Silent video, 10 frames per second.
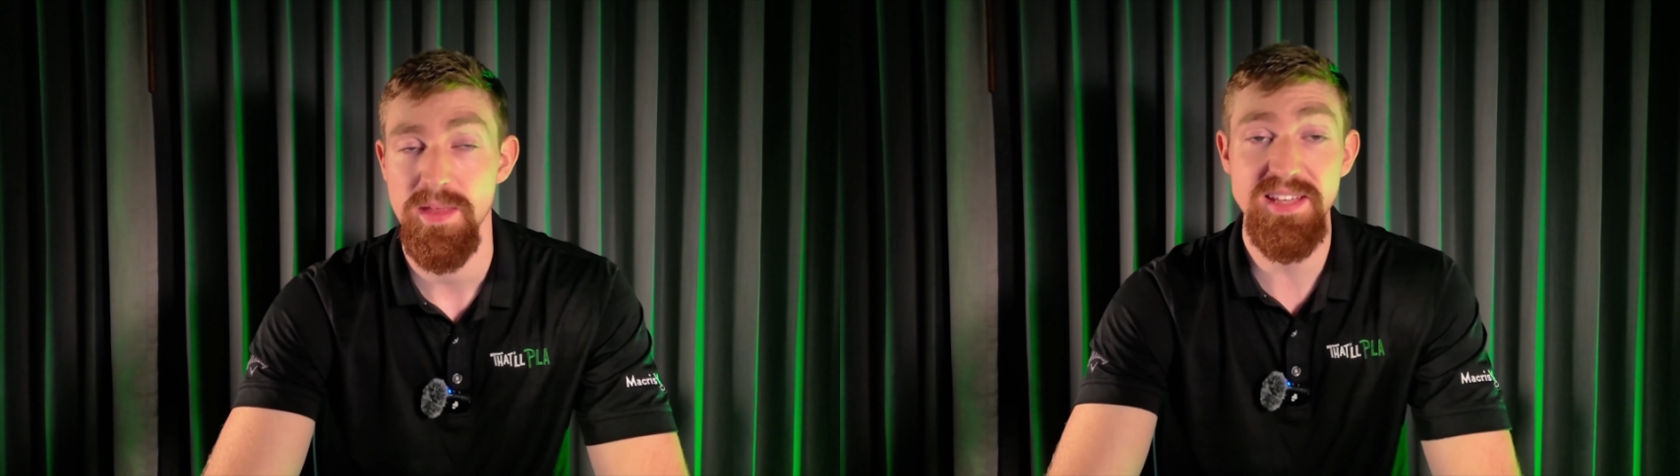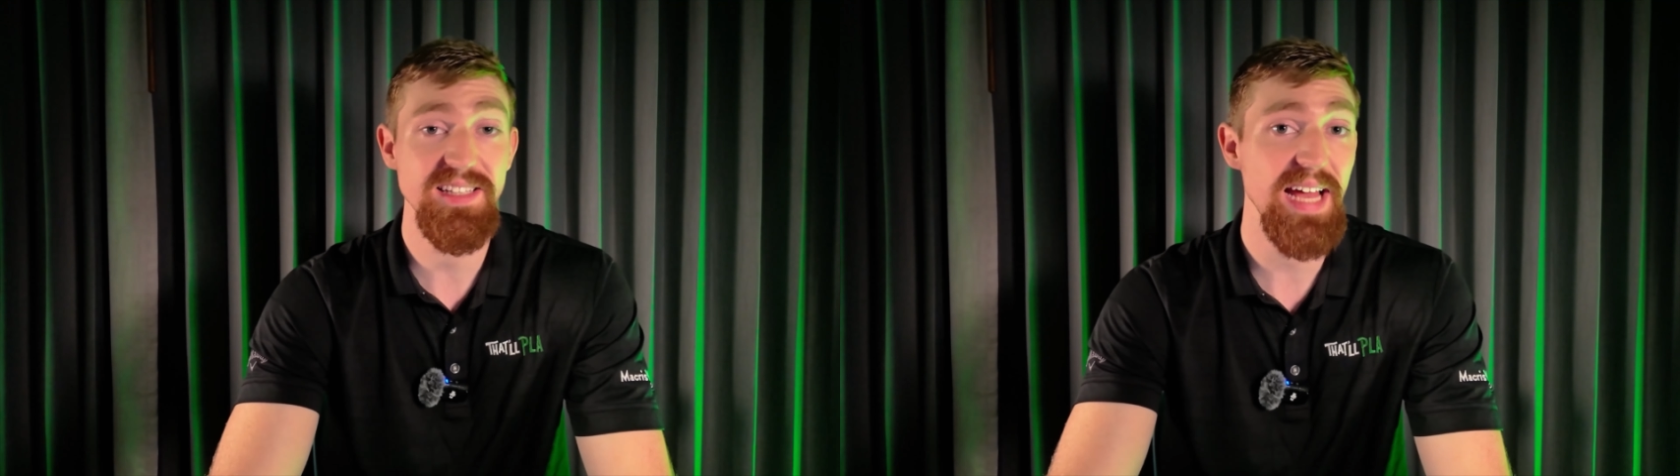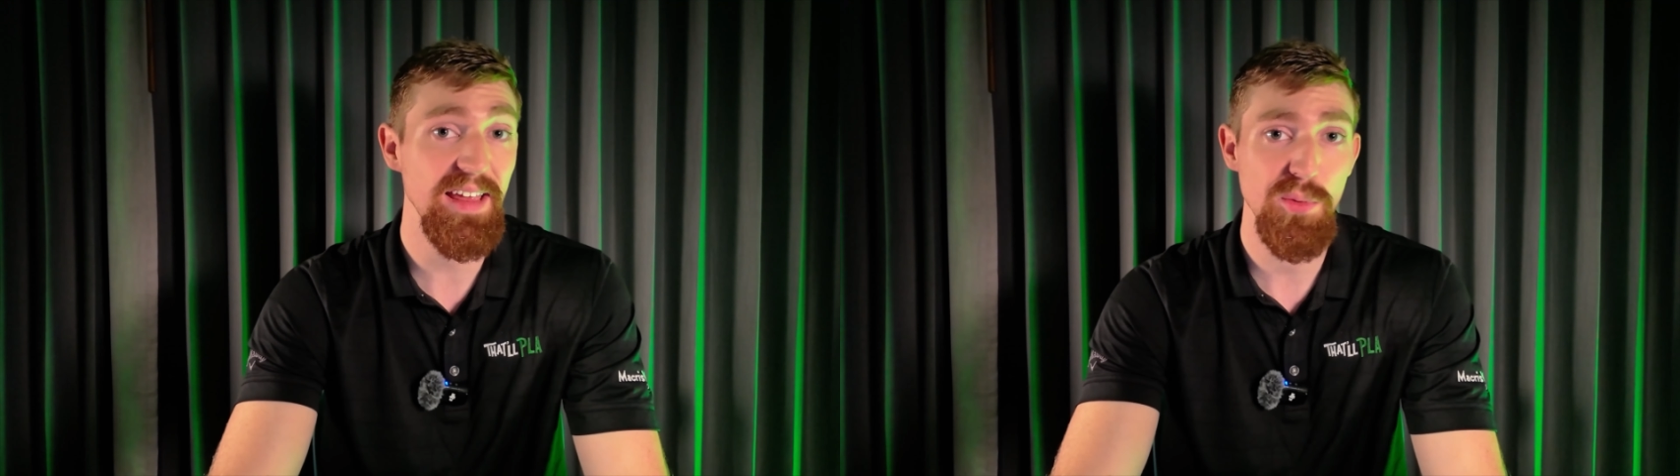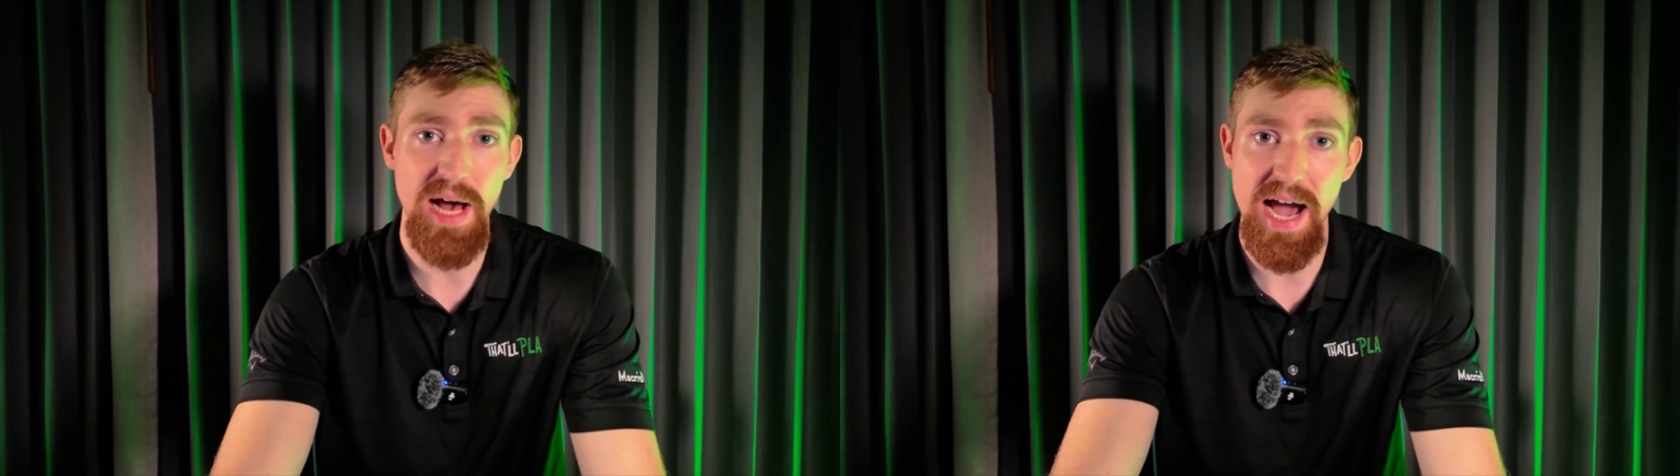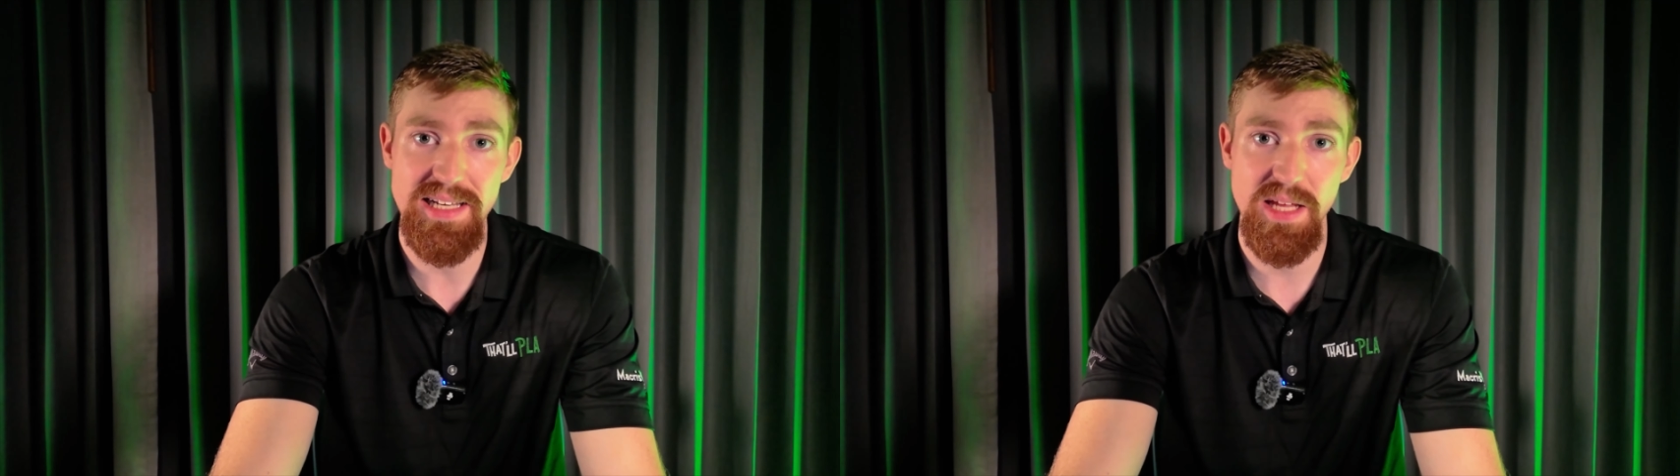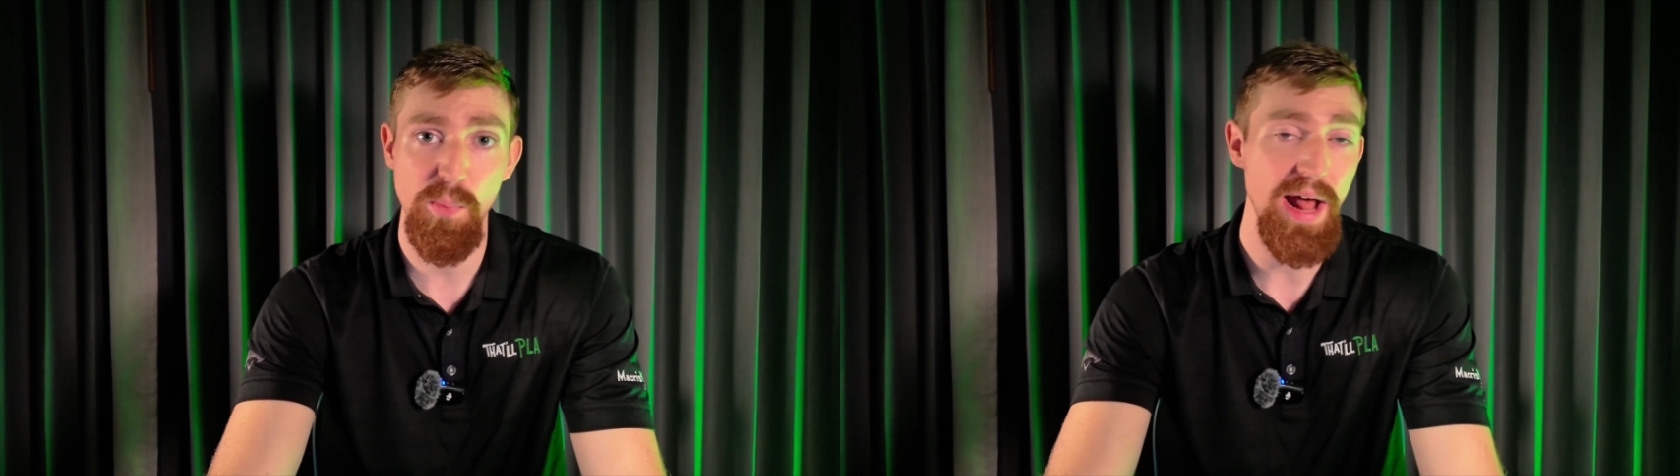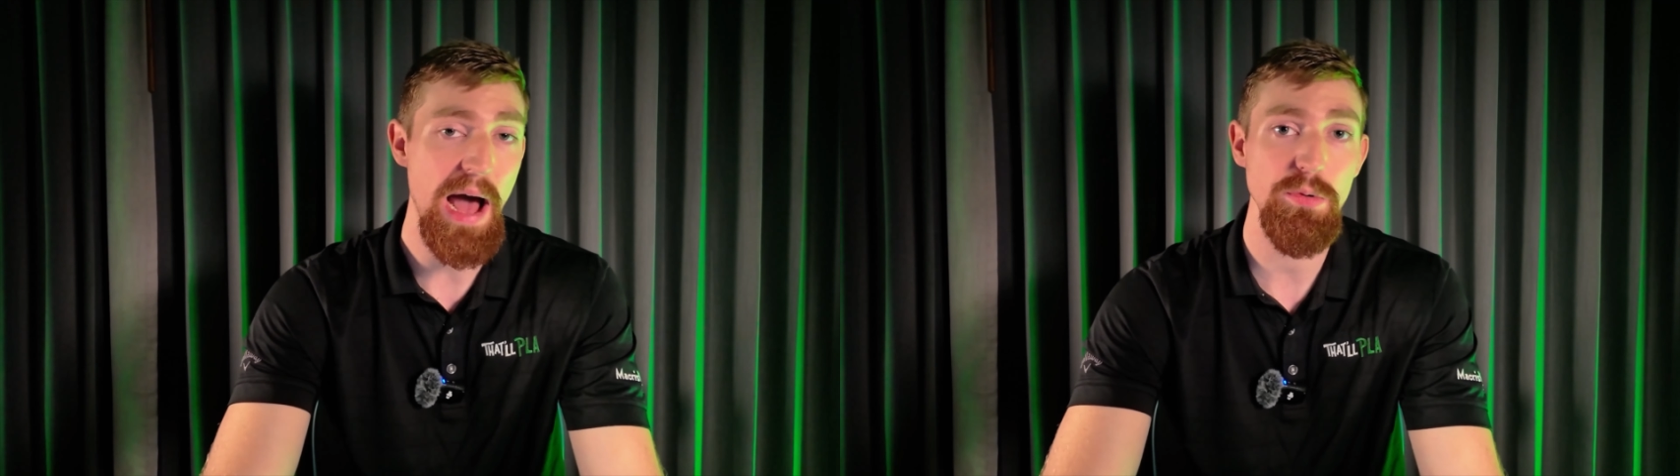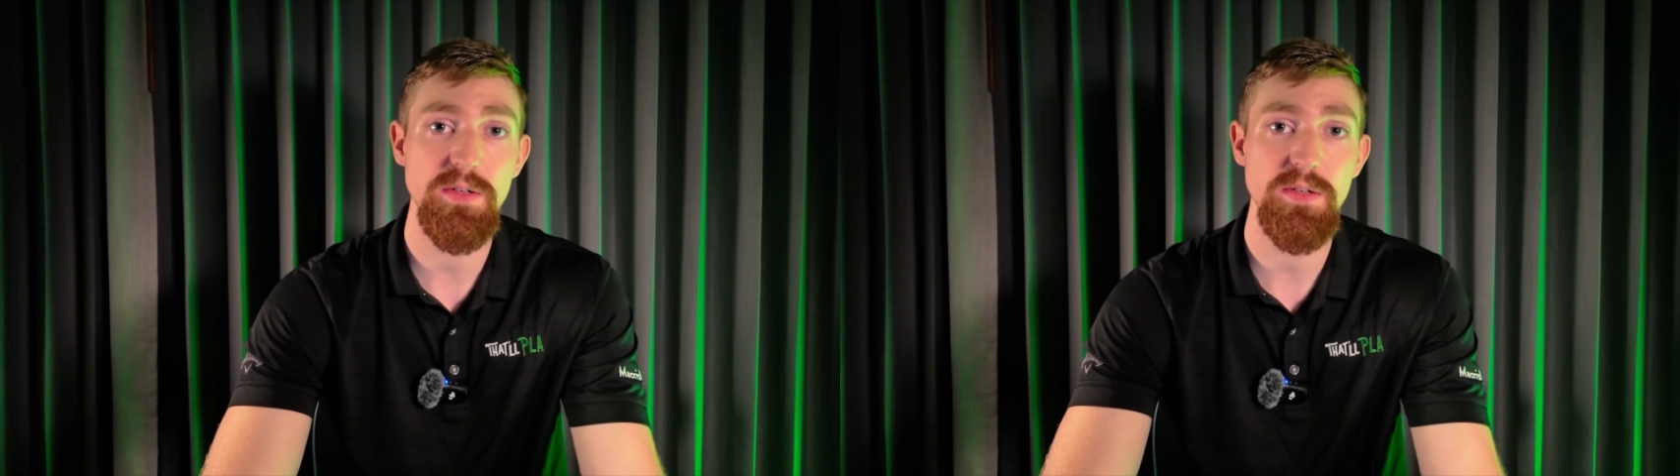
That's exactly what I did when I